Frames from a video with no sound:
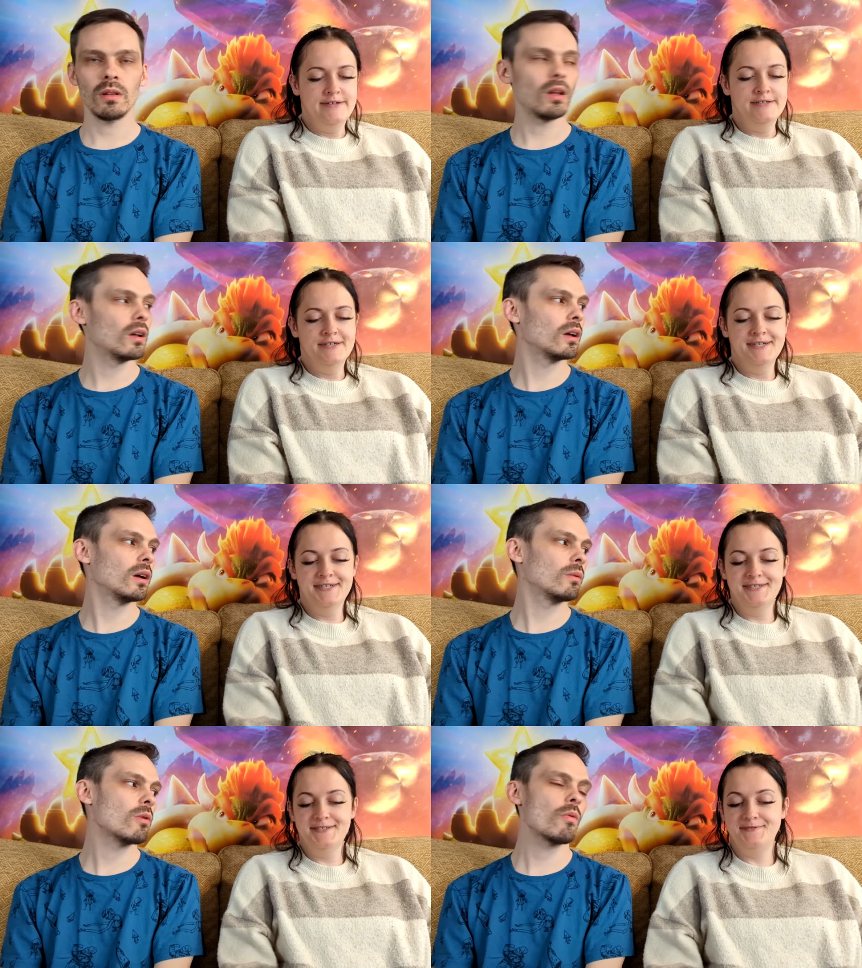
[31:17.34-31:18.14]

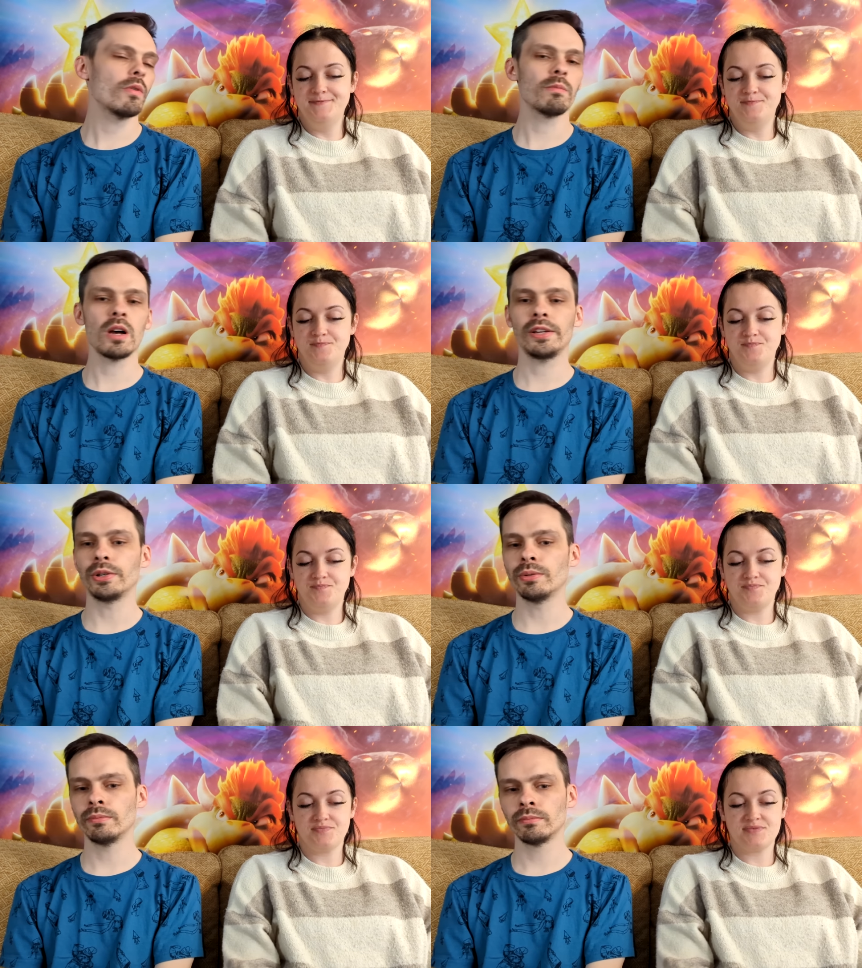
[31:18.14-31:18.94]
Speaker 1: Uh, what with
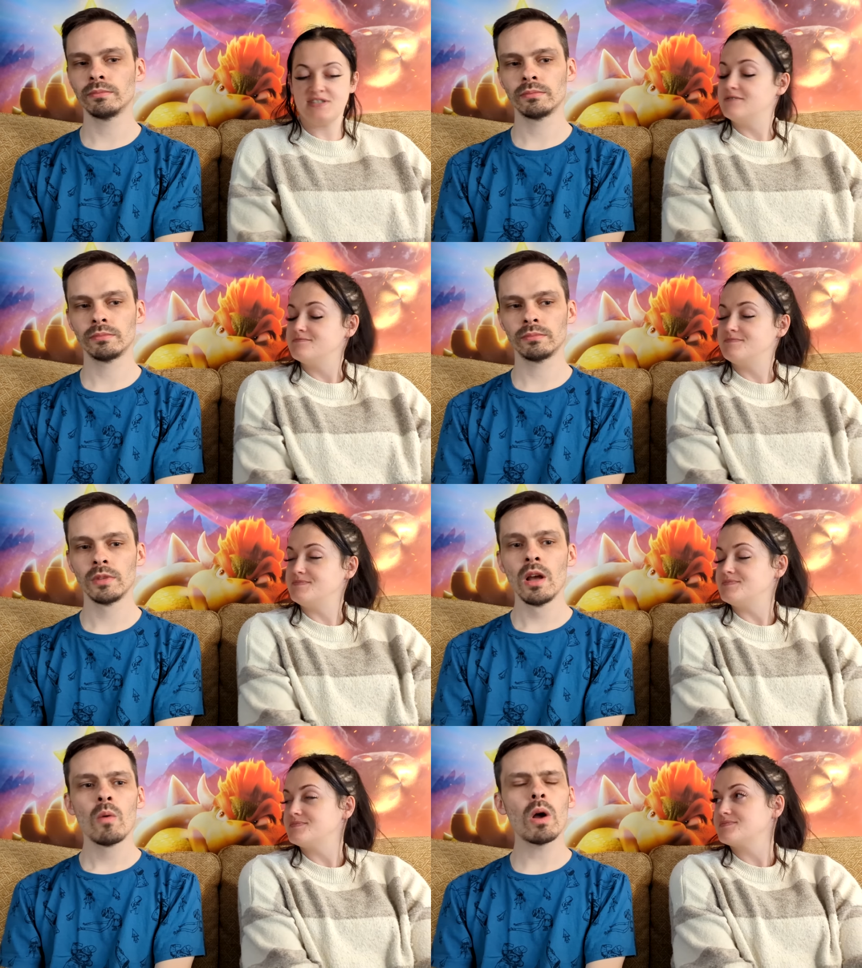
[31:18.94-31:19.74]
Michael? Yep.
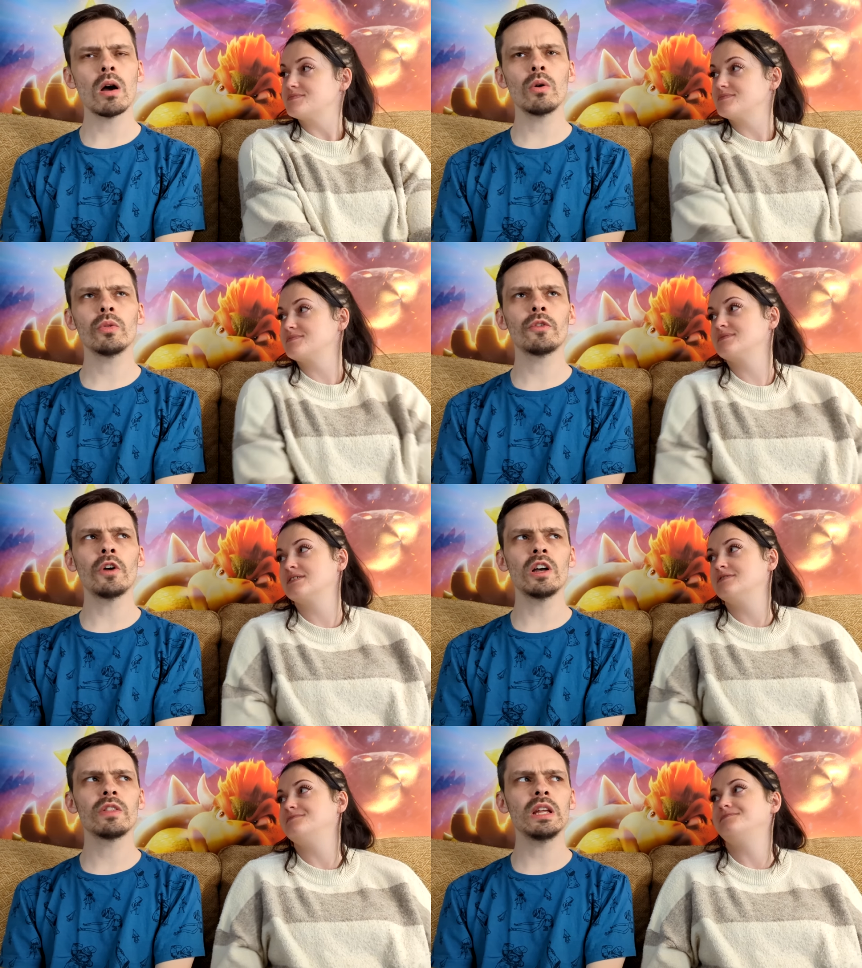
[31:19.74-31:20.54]
Well, the
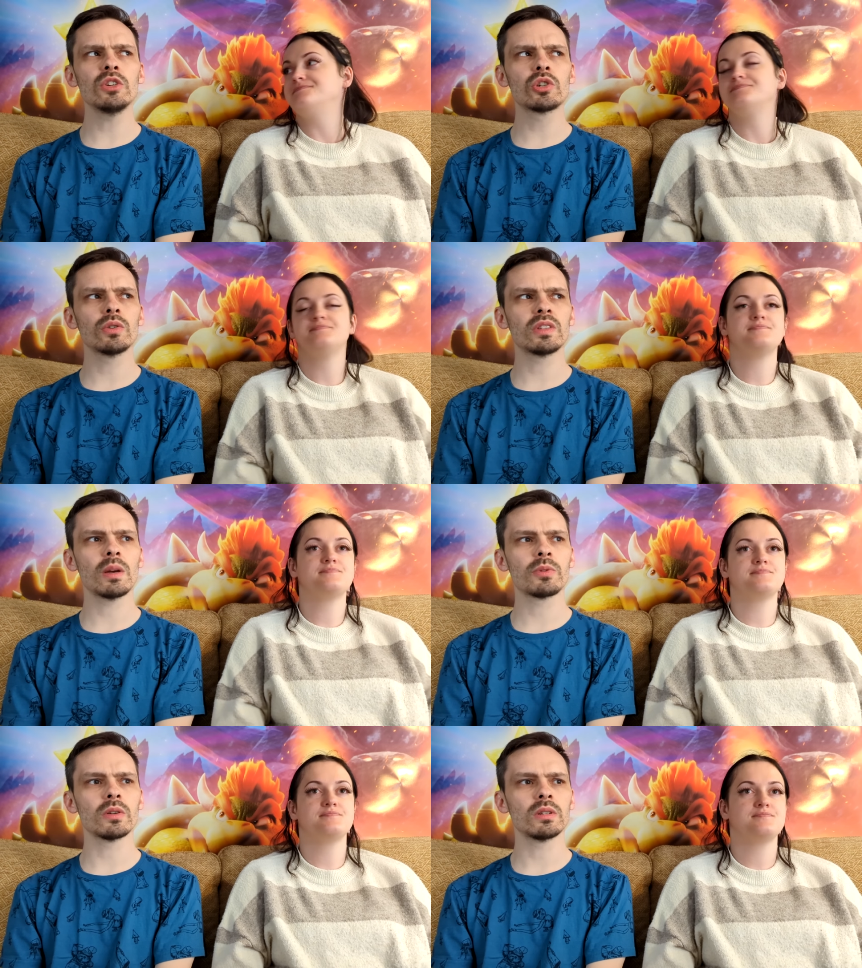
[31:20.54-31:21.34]
first, the intro to the
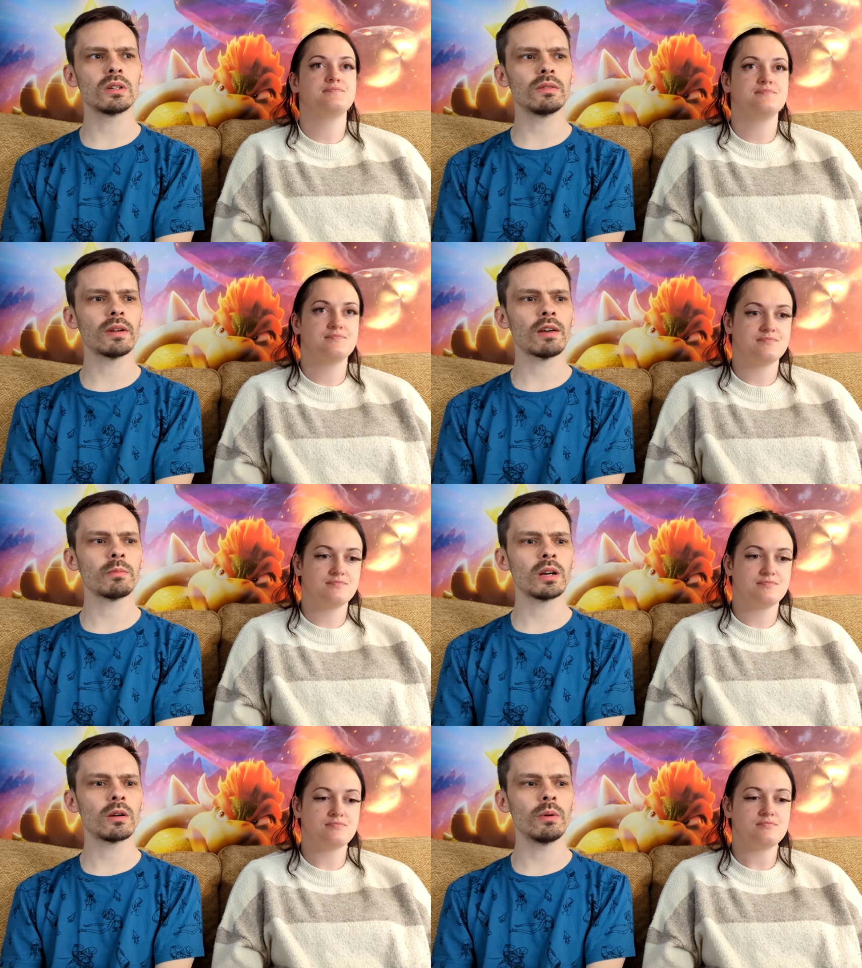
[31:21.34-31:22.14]
episode didn't even have
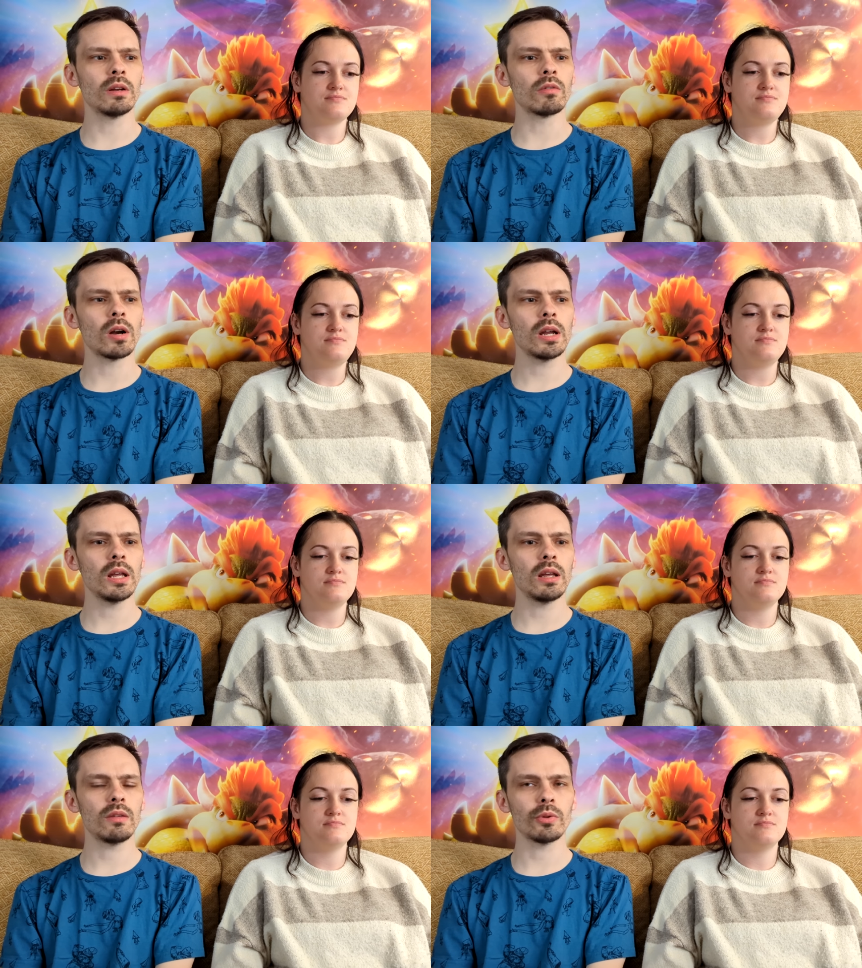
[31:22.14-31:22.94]
Michael in, right?
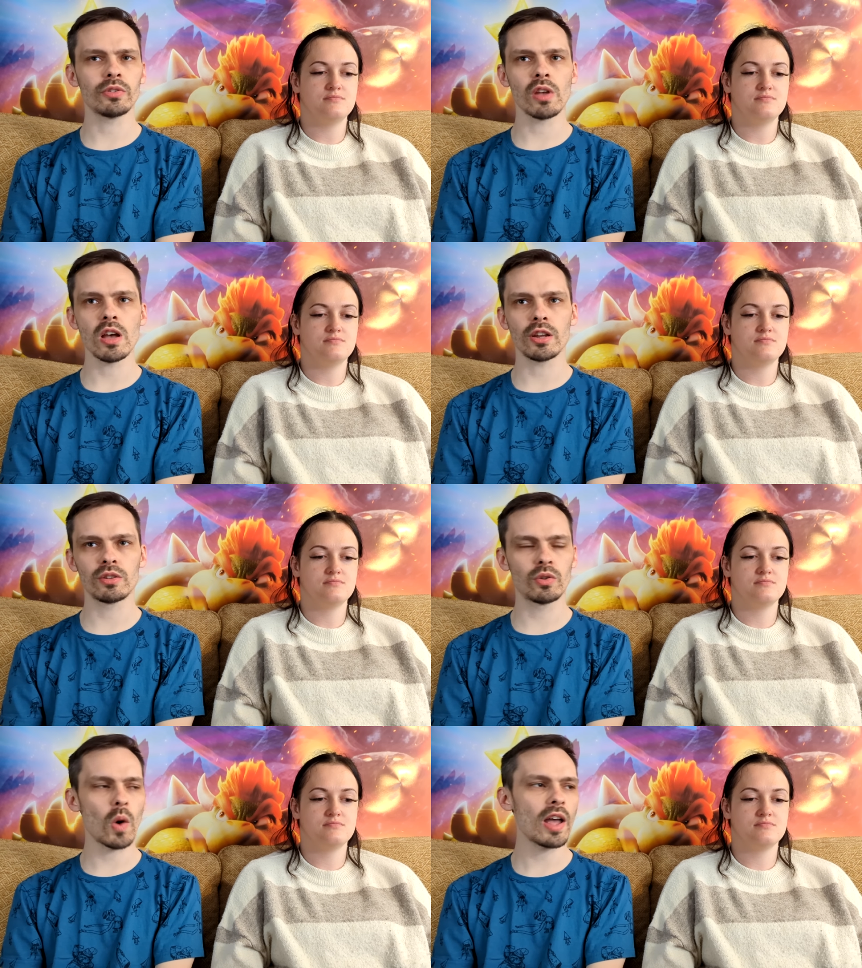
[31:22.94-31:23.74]
It was uh,
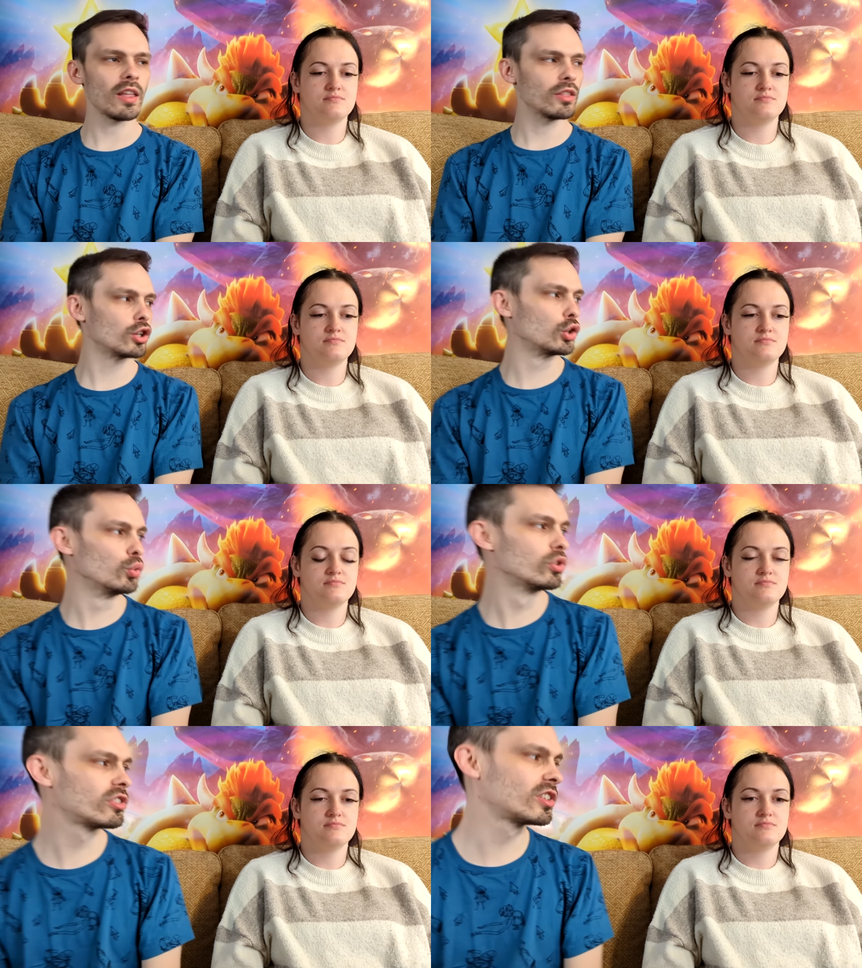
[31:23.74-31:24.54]
Dwight and the
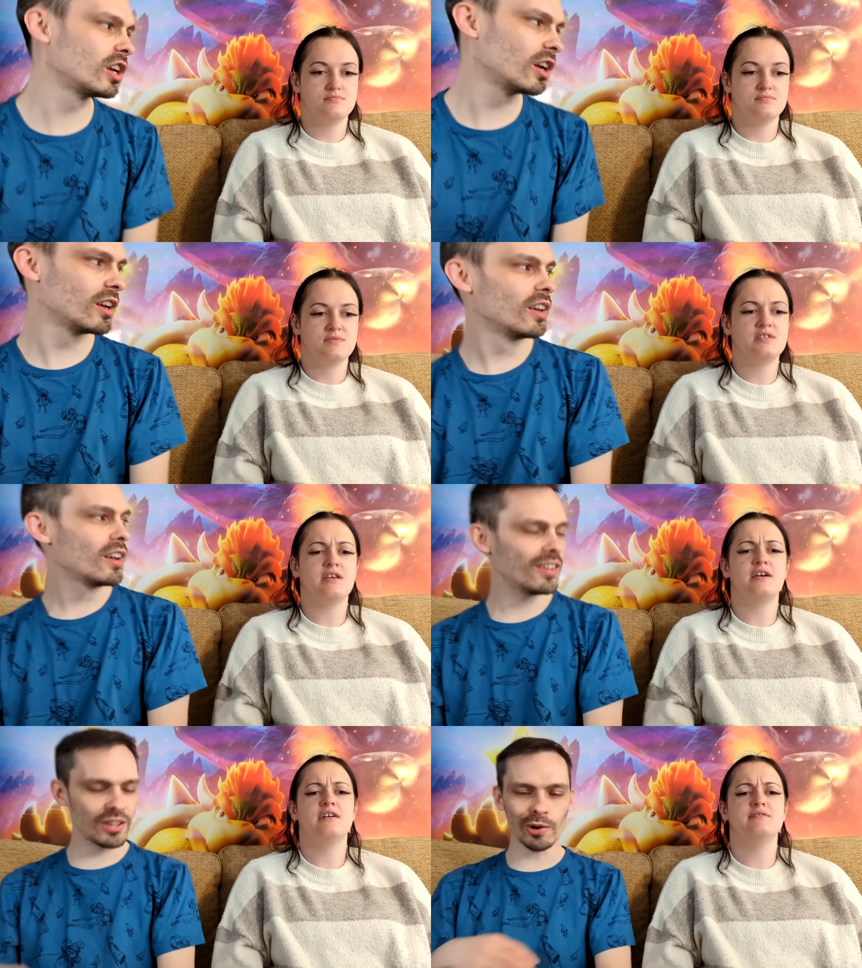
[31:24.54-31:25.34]
goose.
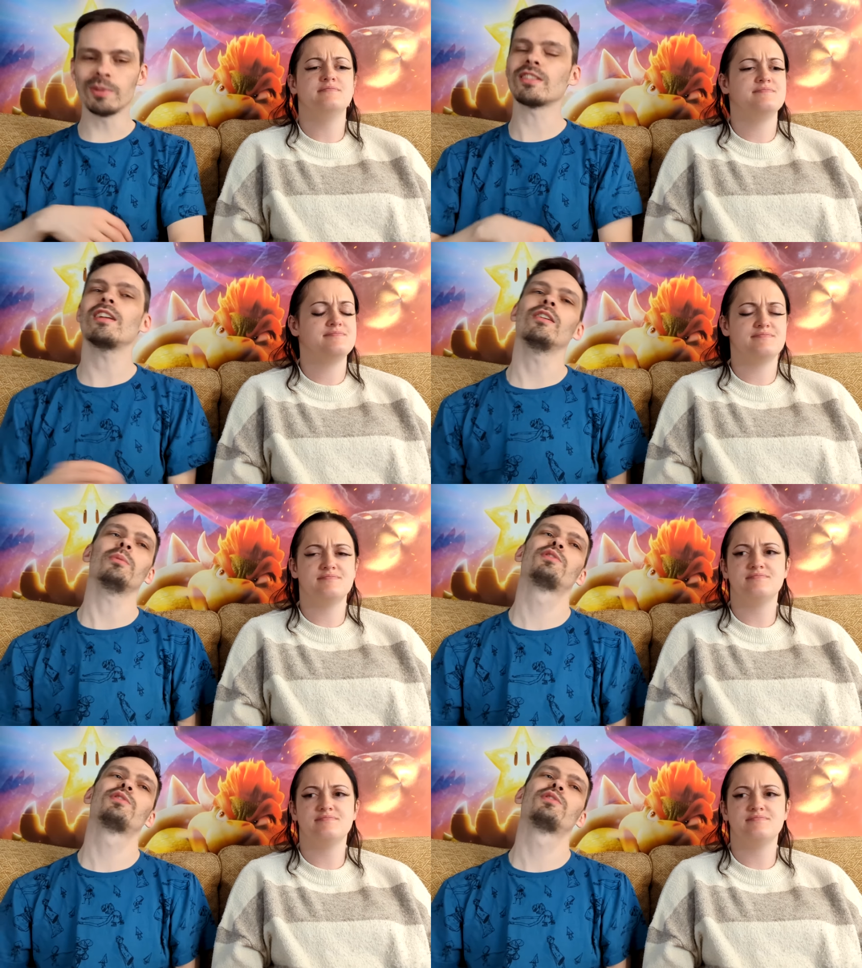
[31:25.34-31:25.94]
Yeah. And Toby's like, look, we